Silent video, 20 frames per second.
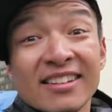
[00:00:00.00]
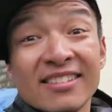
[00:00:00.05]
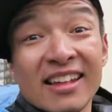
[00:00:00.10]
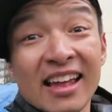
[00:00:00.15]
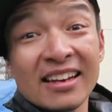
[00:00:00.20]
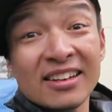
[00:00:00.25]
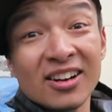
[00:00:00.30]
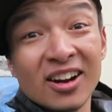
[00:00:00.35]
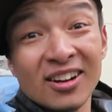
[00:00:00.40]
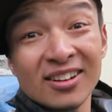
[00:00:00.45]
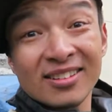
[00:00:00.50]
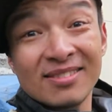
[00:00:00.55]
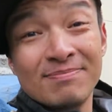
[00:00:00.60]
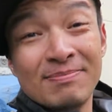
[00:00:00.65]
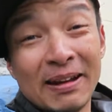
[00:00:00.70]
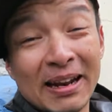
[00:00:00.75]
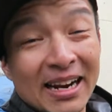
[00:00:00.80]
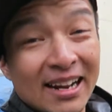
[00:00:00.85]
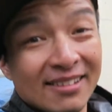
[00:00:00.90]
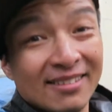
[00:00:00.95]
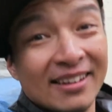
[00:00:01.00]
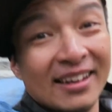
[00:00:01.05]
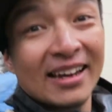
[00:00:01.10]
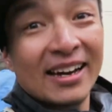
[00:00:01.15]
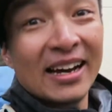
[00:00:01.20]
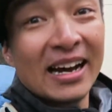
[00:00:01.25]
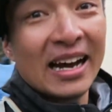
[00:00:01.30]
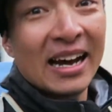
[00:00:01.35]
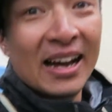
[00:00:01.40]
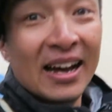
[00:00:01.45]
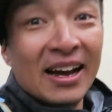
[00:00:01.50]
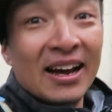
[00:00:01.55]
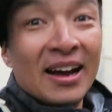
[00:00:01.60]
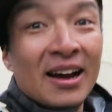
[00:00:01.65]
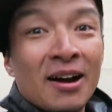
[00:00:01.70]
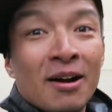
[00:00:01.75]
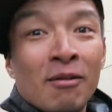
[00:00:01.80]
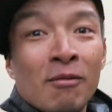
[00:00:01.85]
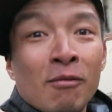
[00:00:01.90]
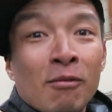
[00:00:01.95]
Santos bet us here
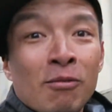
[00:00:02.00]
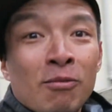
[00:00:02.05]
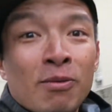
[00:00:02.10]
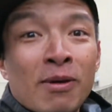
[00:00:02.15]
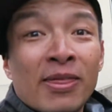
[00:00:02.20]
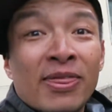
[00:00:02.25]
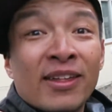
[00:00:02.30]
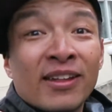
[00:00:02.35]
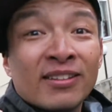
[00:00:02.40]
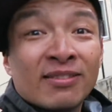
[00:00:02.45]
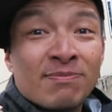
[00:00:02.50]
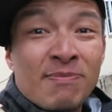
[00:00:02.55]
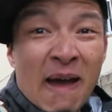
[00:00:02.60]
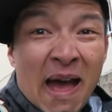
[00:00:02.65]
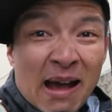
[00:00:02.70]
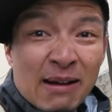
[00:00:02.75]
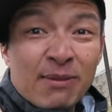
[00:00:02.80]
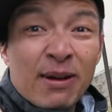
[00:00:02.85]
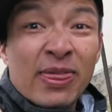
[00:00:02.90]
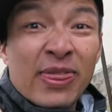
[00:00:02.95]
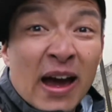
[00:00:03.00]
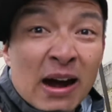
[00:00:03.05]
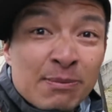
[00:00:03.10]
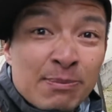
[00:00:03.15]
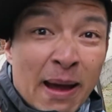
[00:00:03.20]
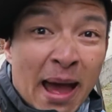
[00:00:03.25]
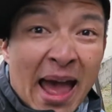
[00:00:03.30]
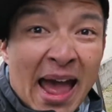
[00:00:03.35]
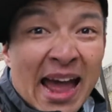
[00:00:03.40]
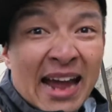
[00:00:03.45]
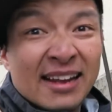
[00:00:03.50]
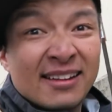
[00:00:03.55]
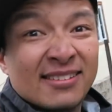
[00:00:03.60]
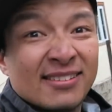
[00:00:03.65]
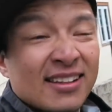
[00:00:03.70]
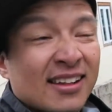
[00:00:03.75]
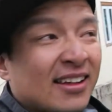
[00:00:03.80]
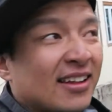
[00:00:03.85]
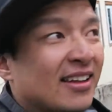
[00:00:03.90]
with, his ba with our bags